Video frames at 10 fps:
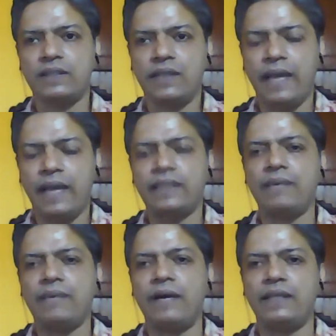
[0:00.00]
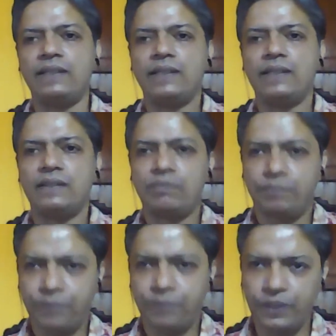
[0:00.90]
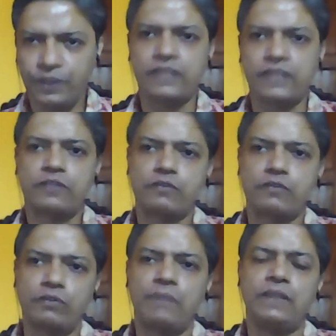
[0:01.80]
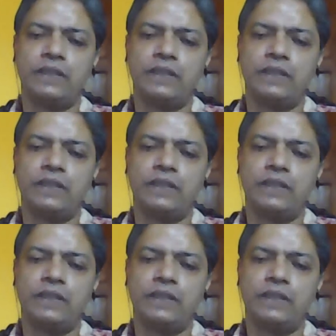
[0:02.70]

and thereby progress through the middle.